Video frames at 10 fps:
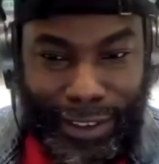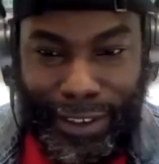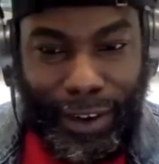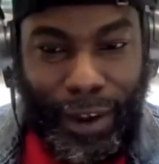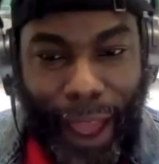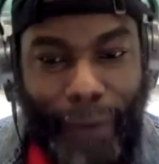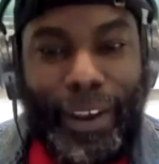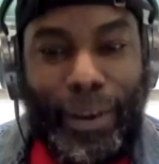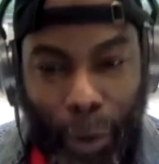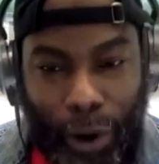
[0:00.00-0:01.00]
you know,
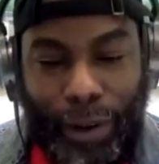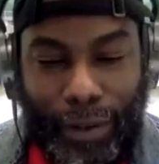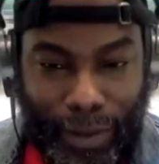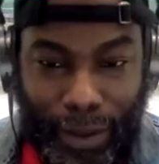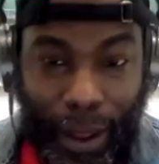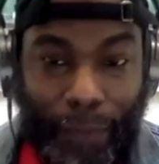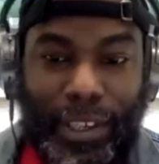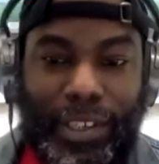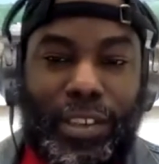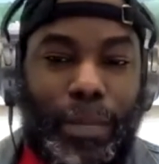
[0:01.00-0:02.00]
having more
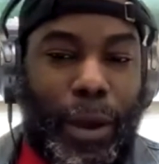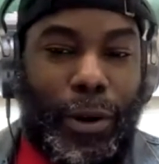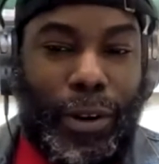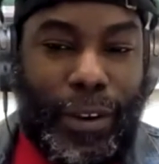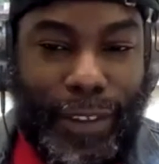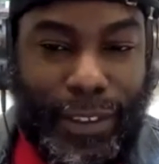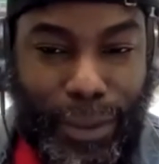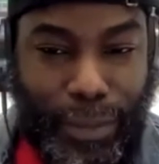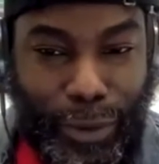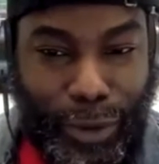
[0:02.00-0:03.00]
conversations about current events
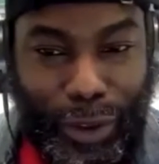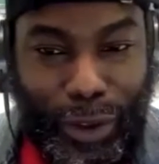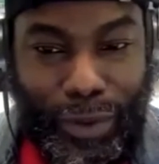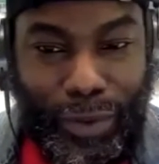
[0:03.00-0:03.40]
could be really,